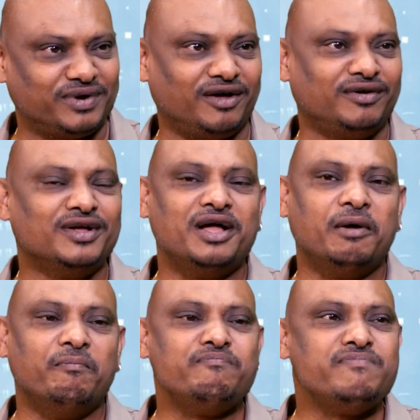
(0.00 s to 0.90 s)
now,
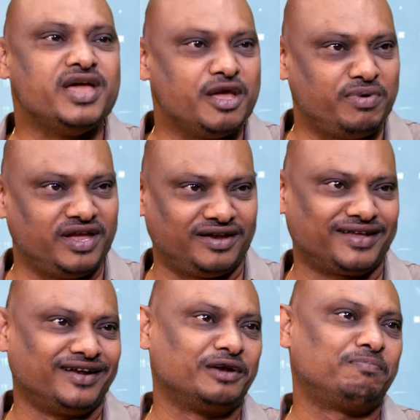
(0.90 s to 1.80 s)
maybe it
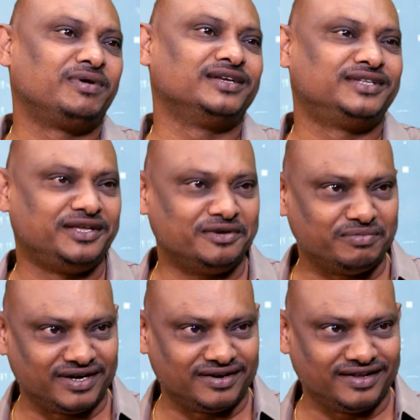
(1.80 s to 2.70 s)
can replace the
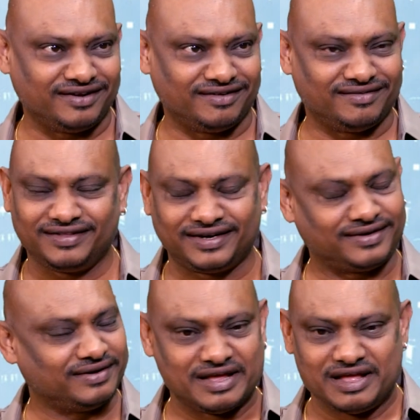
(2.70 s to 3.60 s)
human,
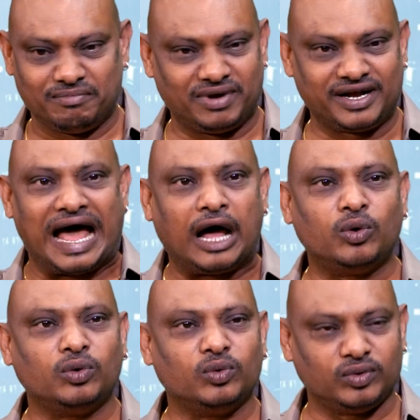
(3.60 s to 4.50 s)
but
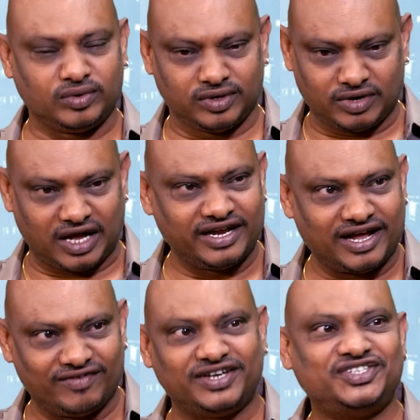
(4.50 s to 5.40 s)
now, in
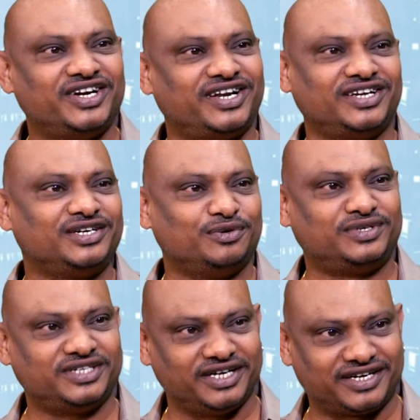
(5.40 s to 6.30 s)
our generation, I
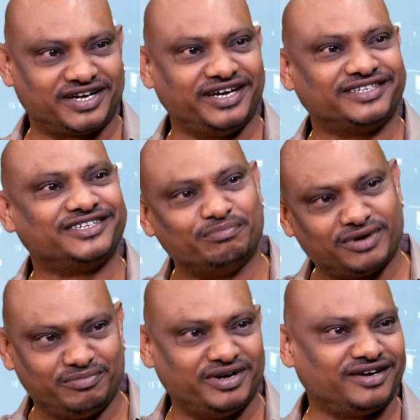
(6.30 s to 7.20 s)
would say it creates
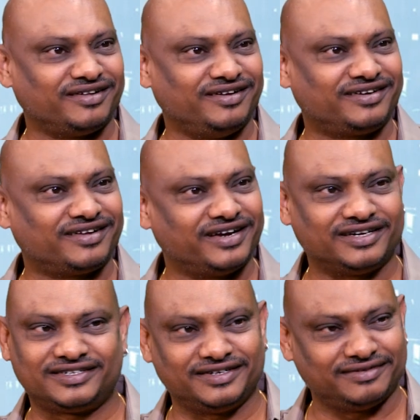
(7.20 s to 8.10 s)
employment. It
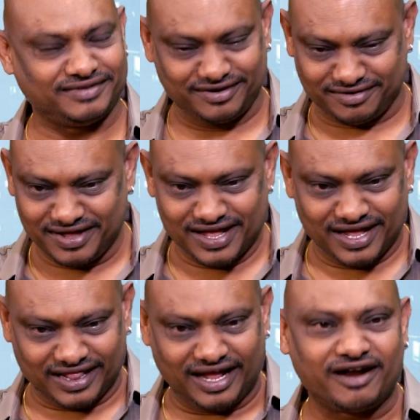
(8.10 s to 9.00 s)
creates a,
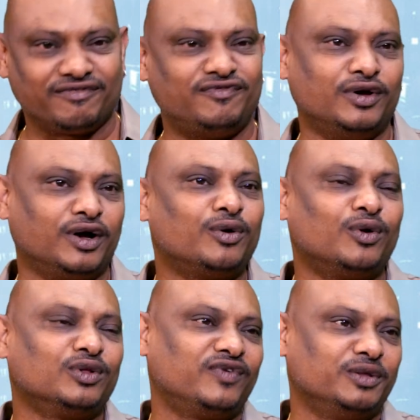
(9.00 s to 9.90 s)
lot of
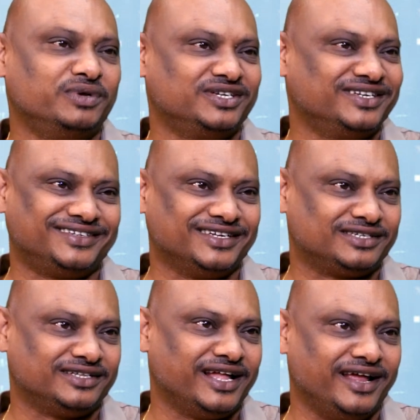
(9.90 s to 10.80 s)
growth for the
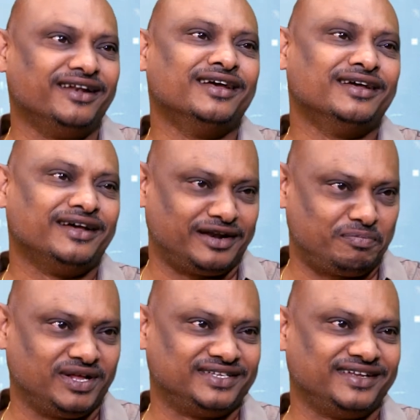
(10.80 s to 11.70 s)
businesses than
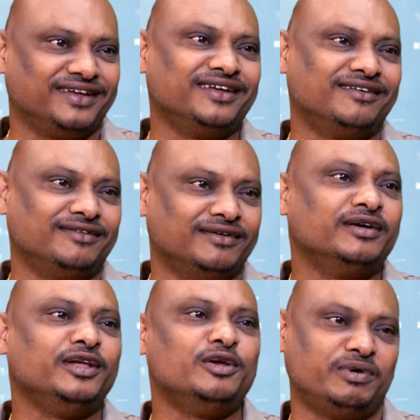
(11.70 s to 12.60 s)
replacing,
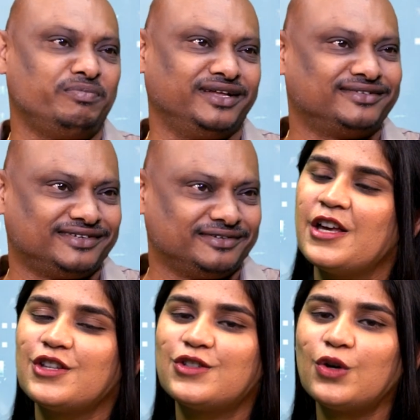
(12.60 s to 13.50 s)
human beings.
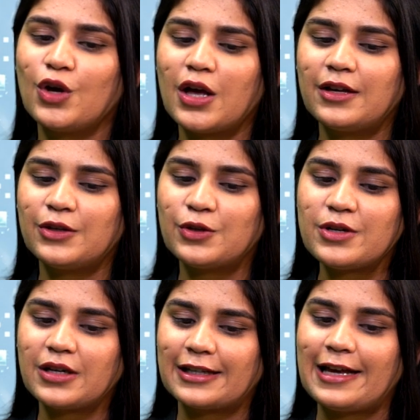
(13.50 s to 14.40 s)
So,
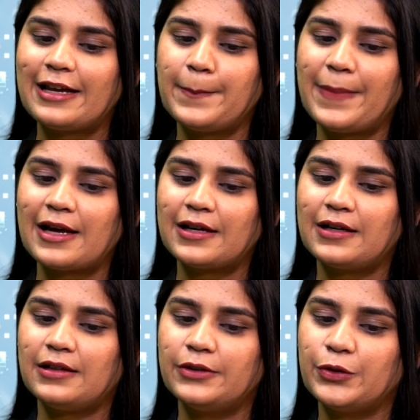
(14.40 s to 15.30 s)
getting back,
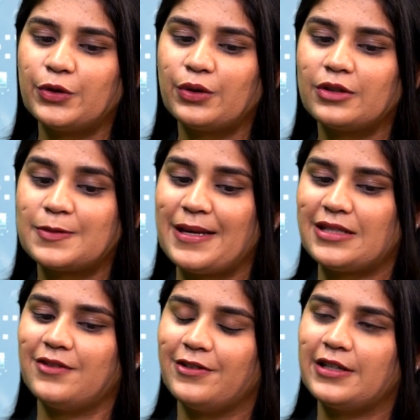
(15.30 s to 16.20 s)

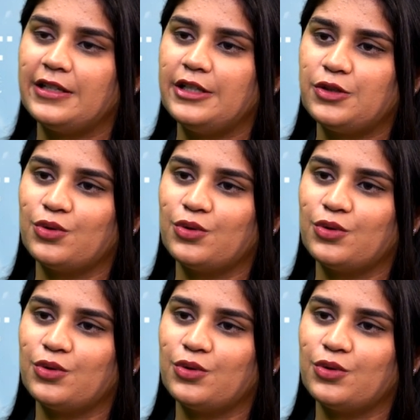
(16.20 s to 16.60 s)
specifically to